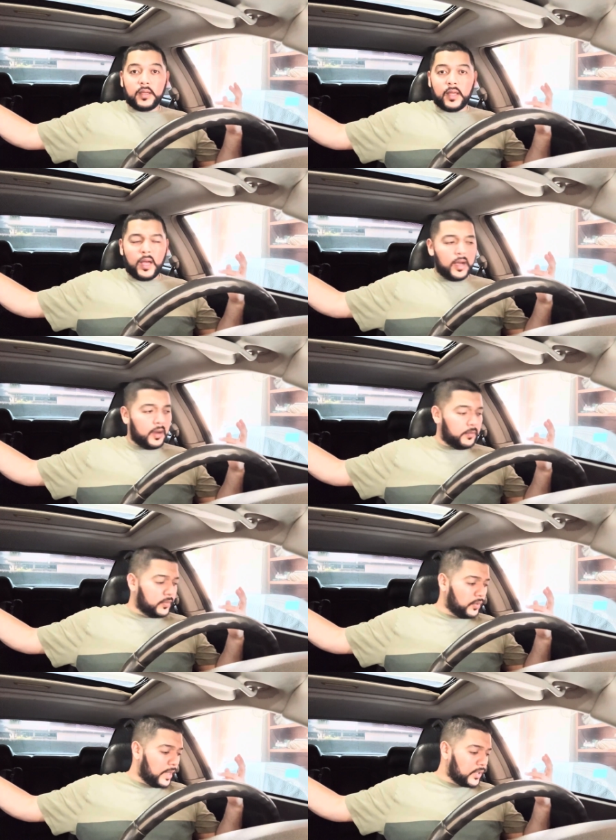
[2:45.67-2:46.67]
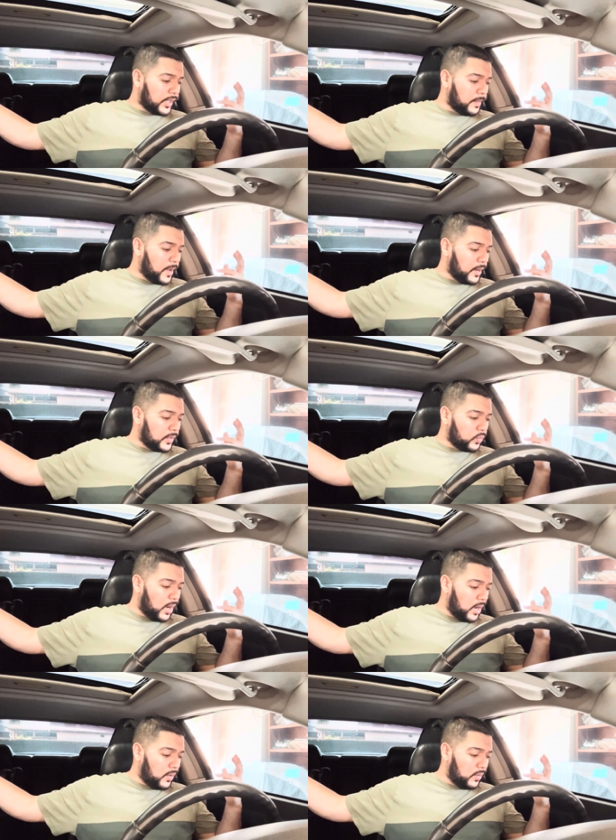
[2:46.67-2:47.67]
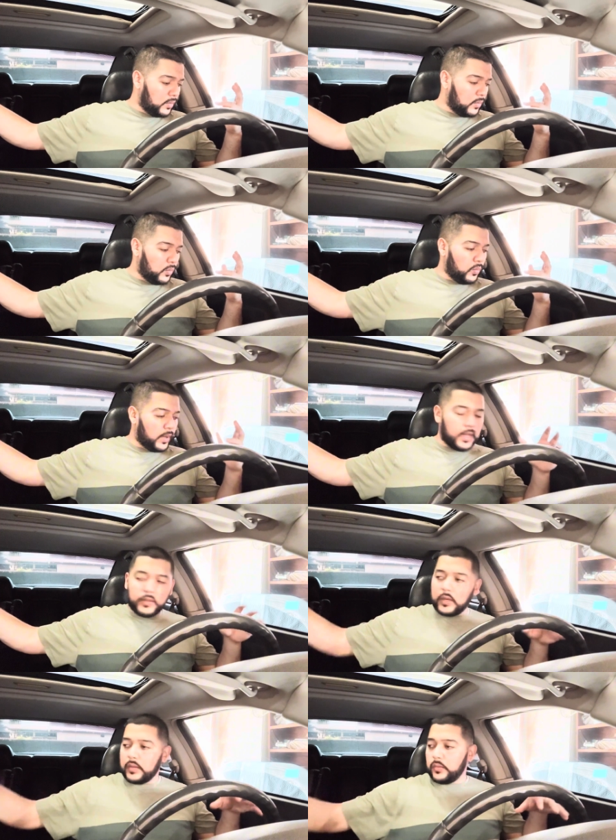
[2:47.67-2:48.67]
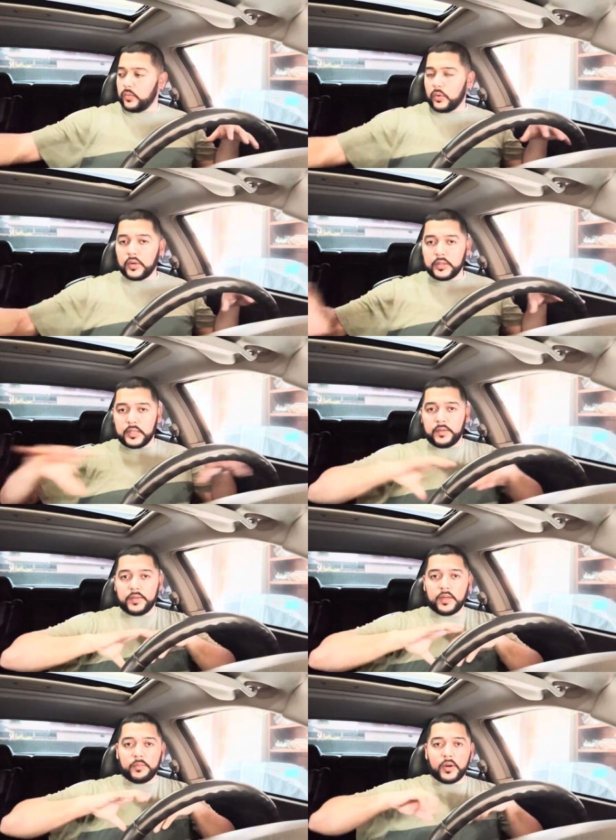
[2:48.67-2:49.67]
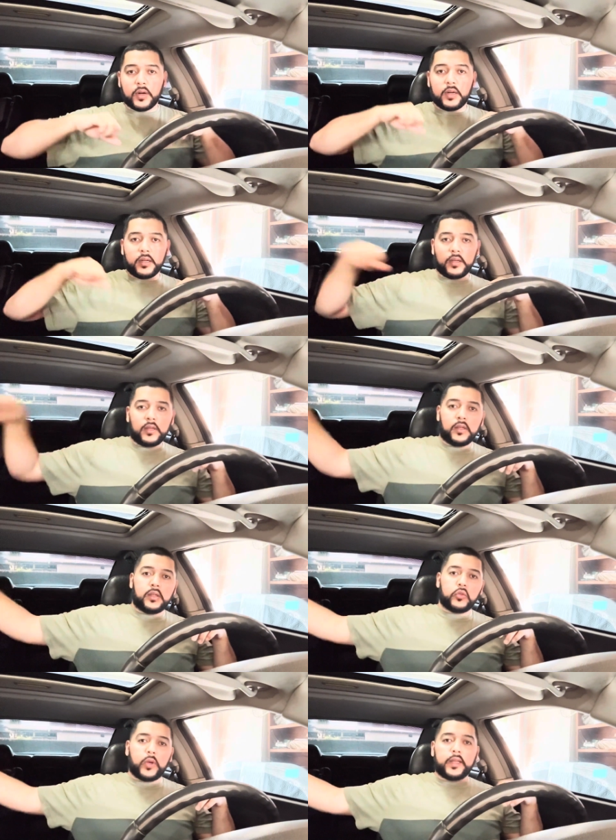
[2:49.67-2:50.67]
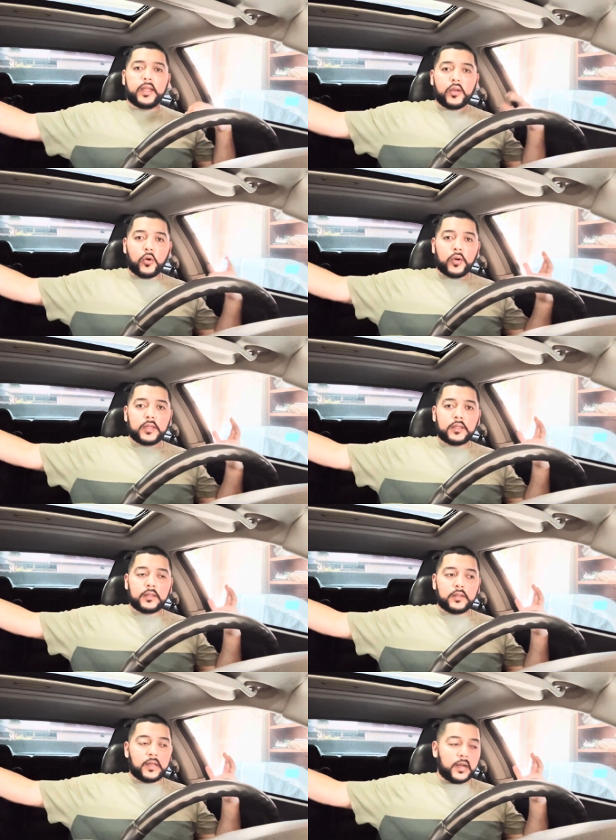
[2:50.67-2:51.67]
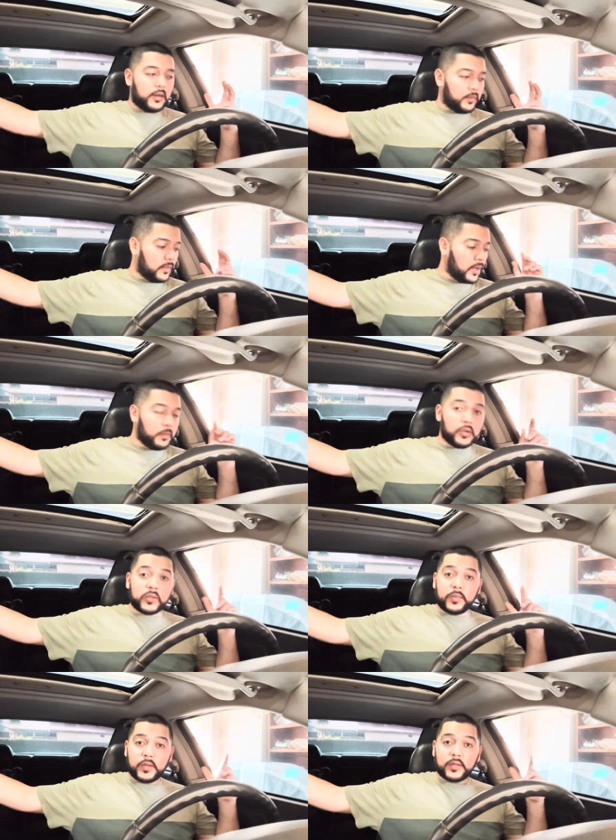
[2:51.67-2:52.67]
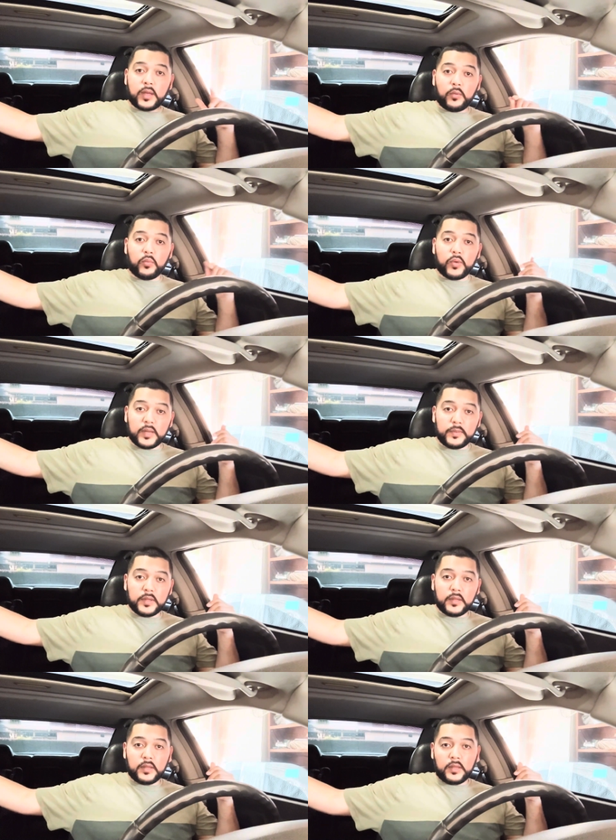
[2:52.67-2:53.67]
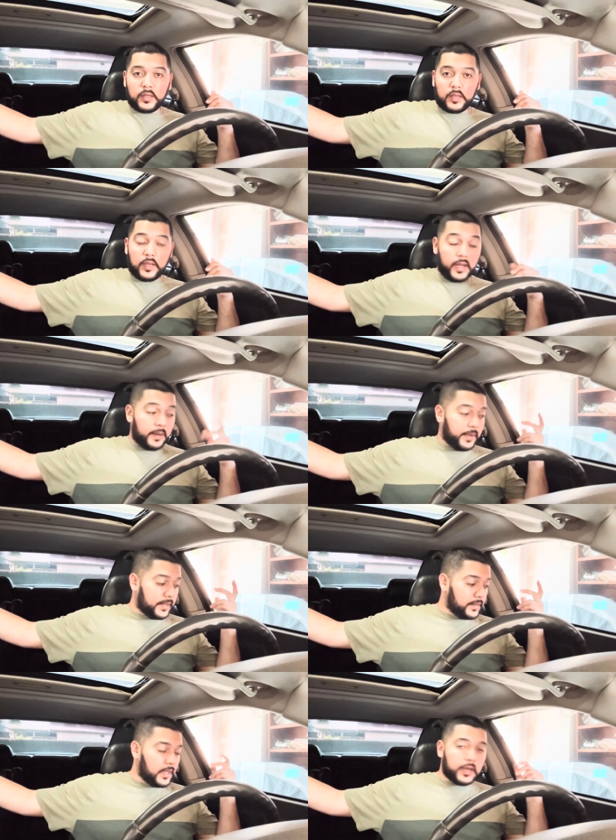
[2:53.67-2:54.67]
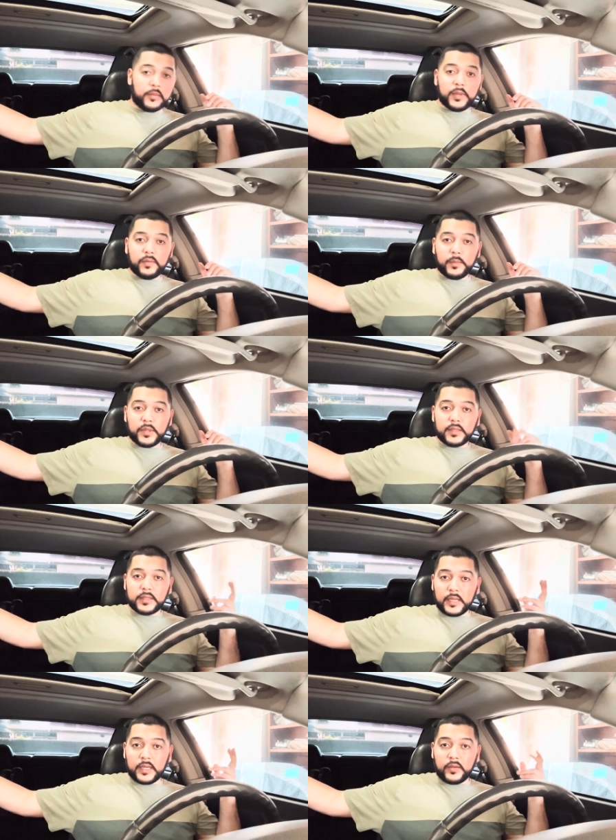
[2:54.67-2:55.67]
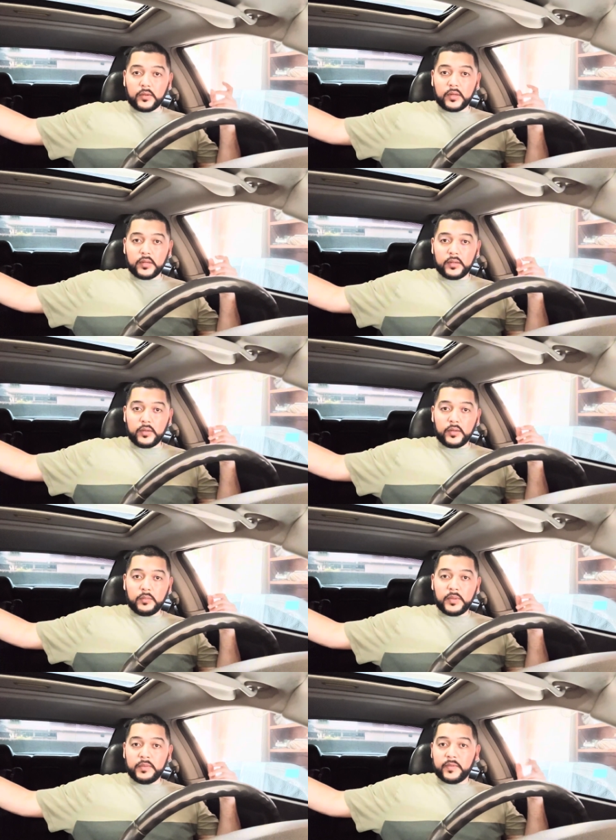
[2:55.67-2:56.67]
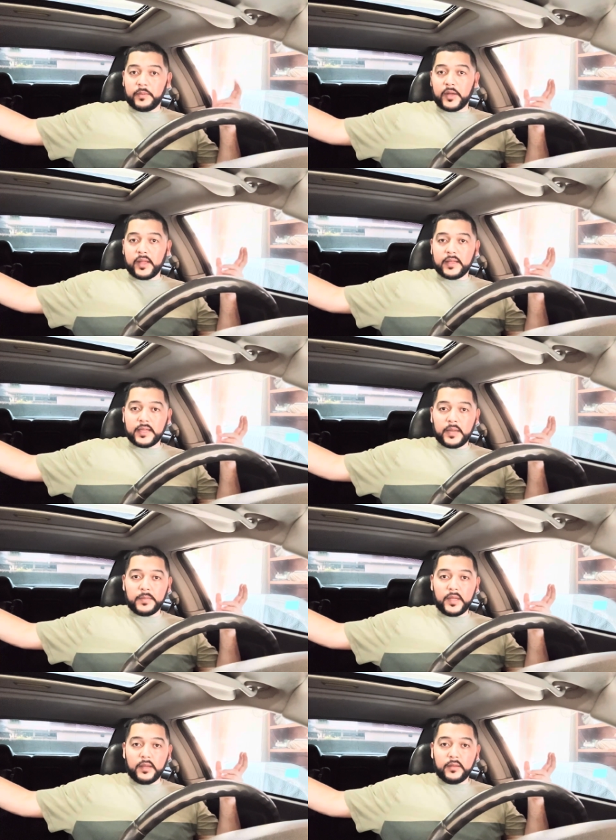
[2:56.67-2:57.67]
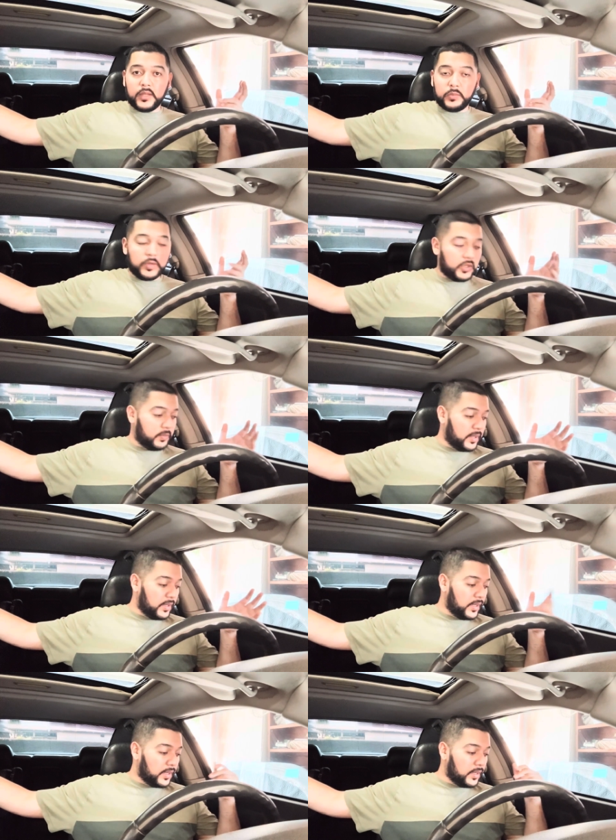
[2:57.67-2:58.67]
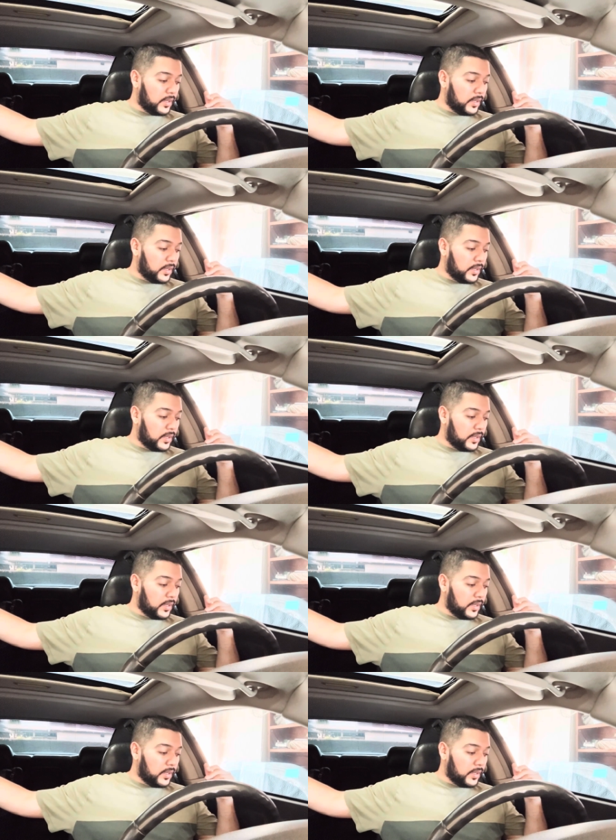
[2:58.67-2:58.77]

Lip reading: I checked them out as well when I took out the doors and everything apart. So I did notice that a couple of speakers that were ripped, and I'm guessing that could be from the sun, or you know, maybe from all that time that the speaker's been in there,